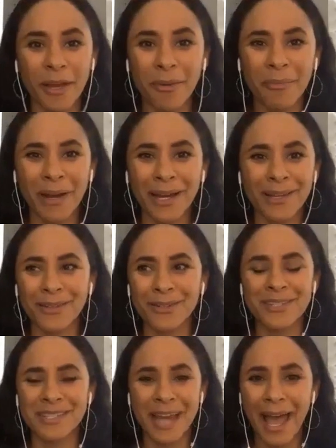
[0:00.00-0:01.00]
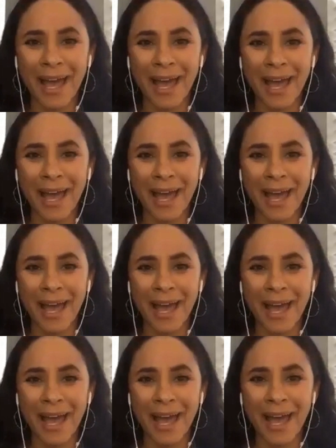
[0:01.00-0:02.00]
for them by their staff.
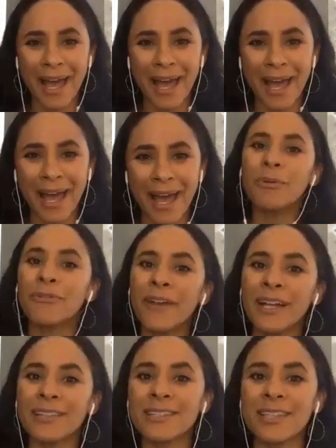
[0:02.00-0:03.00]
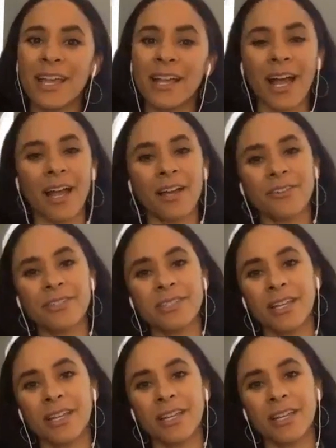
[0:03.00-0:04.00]
And like, no offense, like I
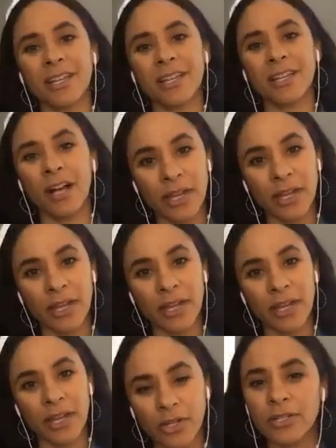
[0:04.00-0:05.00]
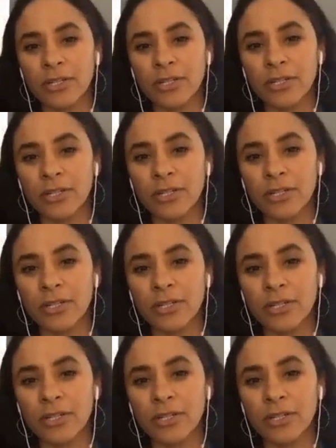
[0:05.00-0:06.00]
understand the hustle that it took to accomplish
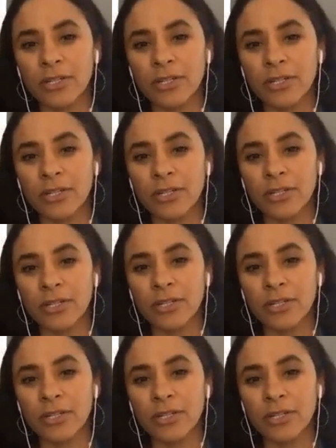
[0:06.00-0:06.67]
those things, but